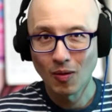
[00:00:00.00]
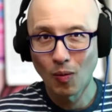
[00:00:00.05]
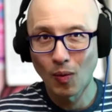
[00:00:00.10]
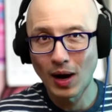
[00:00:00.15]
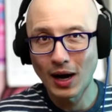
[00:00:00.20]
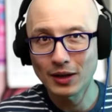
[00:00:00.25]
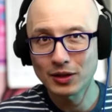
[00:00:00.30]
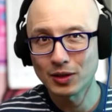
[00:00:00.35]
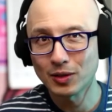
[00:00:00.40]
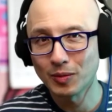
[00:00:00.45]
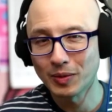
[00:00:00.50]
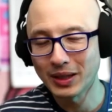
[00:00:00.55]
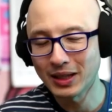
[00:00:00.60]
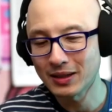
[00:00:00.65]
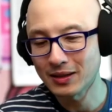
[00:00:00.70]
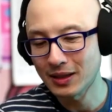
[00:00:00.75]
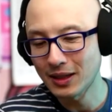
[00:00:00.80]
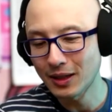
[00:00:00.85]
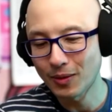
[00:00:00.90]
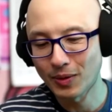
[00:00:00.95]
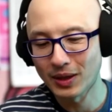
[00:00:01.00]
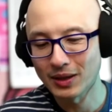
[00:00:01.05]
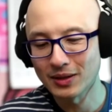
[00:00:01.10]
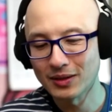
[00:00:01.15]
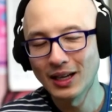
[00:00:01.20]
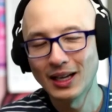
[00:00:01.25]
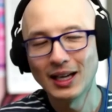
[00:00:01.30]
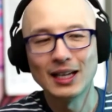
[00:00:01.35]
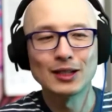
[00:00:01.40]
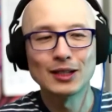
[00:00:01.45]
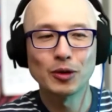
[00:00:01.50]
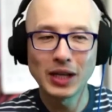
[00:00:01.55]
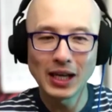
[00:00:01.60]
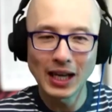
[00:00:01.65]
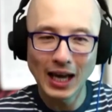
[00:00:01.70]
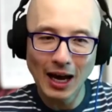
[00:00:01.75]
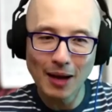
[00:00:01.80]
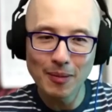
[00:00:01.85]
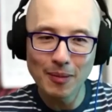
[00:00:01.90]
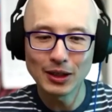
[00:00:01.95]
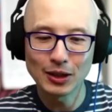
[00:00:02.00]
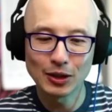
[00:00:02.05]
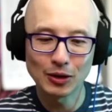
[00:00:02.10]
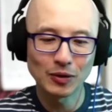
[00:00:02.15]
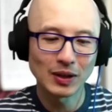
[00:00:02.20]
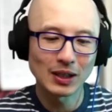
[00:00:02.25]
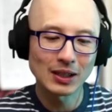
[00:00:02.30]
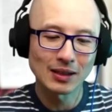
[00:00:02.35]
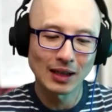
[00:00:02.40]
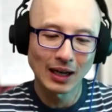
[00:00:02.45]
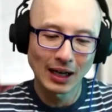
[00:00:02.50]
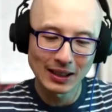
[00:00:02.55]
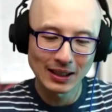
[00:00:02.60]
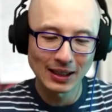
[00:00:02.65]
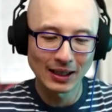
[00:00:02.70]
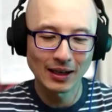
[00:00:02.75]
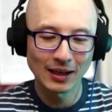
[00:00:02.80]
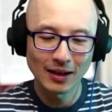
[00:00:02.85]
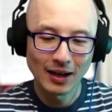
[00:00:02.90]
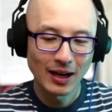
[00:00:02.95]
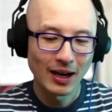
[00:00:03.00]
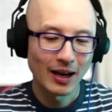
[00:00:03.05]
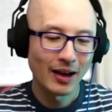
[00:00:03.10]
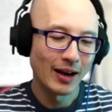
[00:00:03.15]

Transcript: watch and read a sequence. So he had me do this, and I did it.